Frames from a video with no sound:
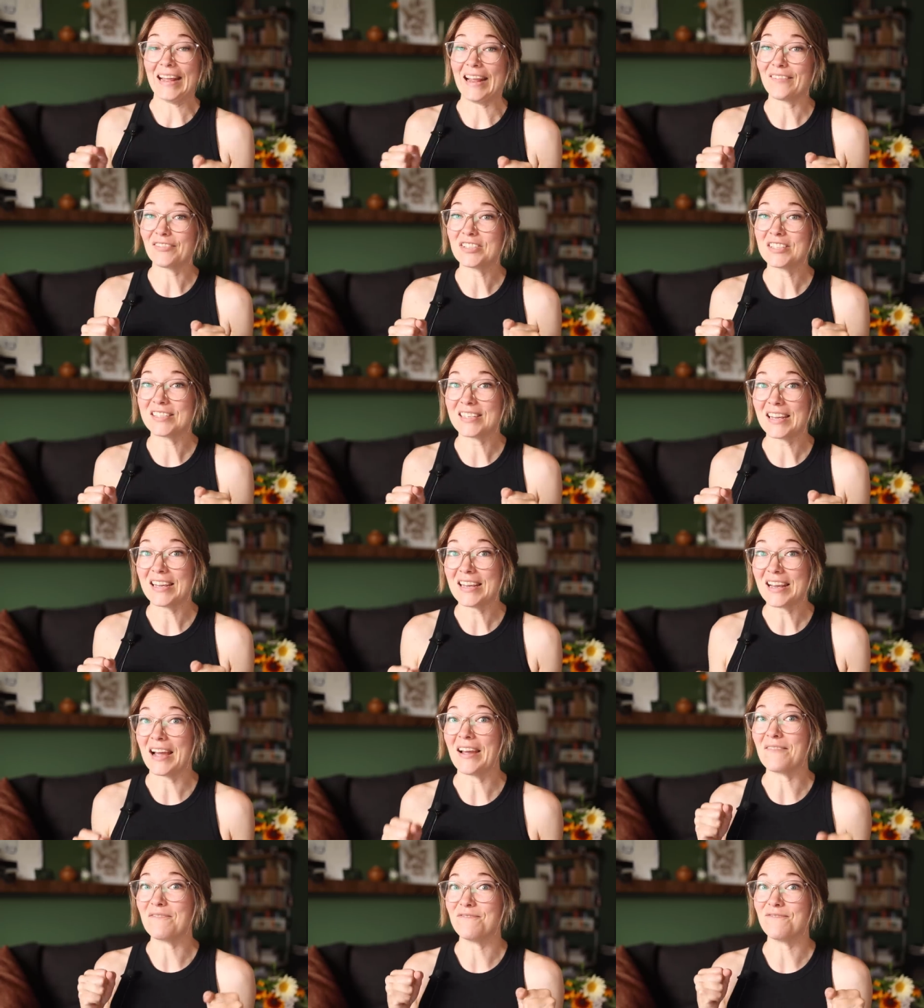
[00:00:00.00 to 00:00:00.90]
And I have to
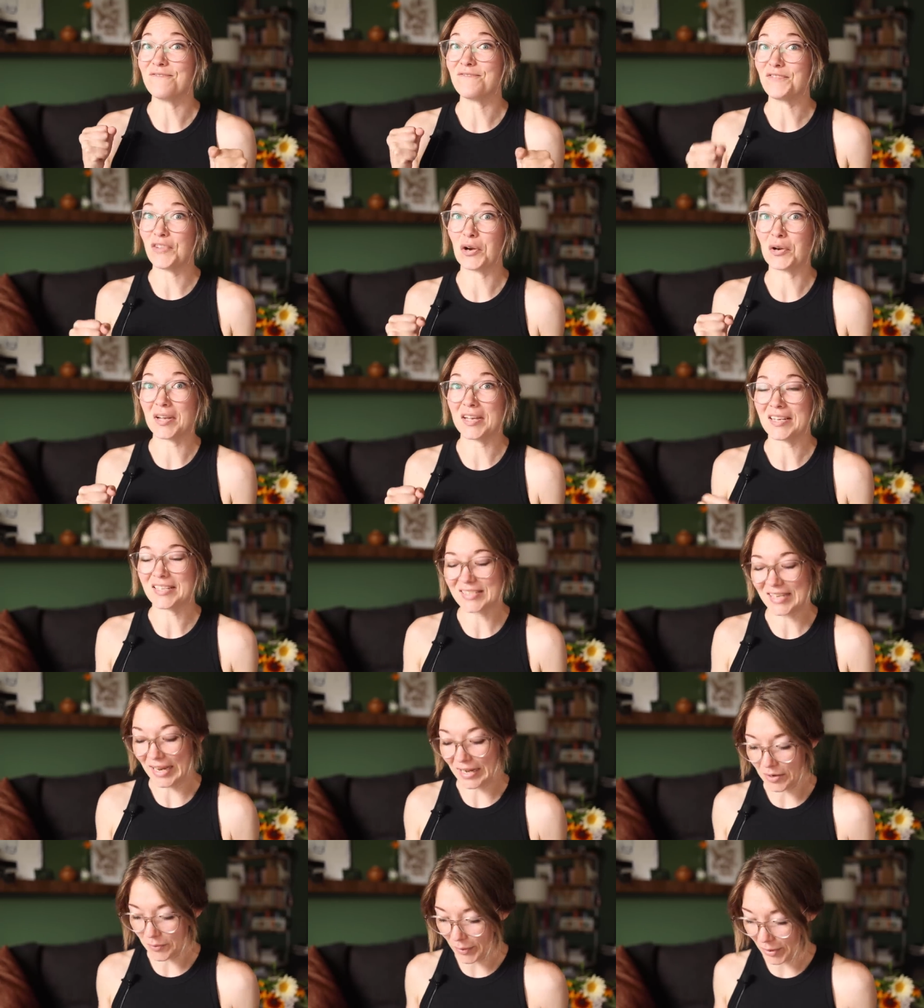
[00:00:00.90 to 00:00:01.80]
say, I'm very
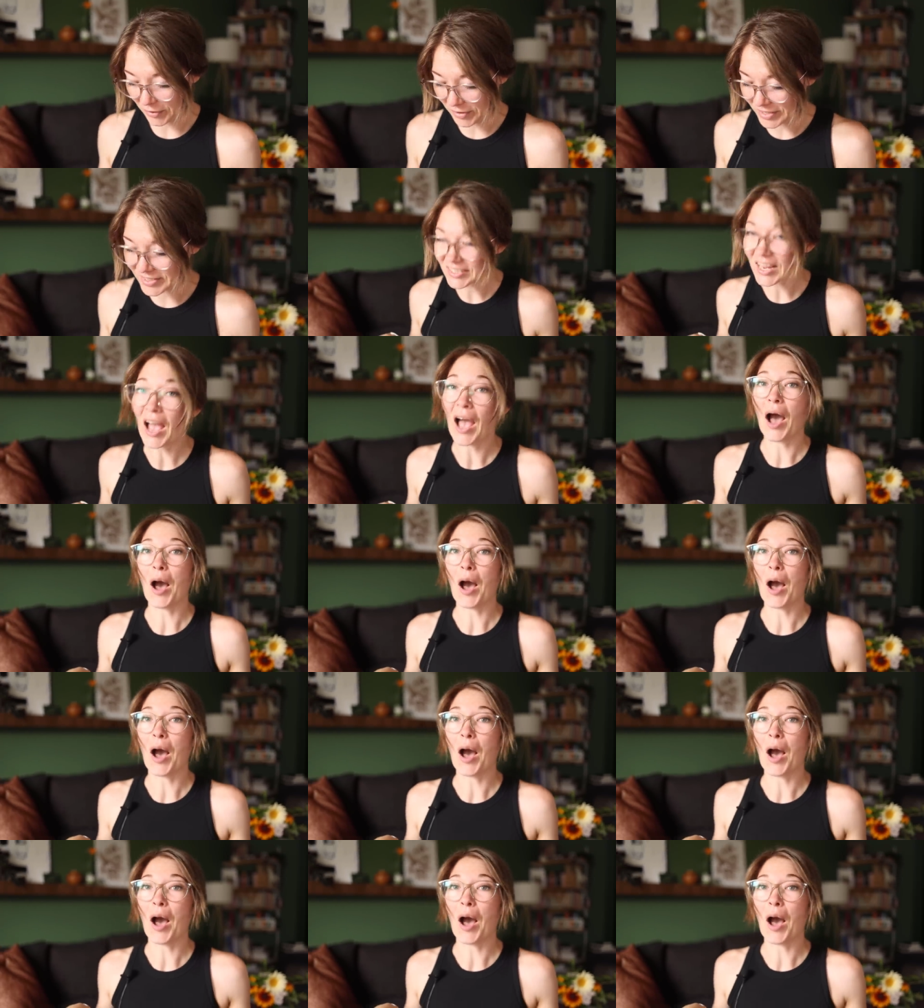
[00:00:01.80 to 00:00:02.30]
excited about it.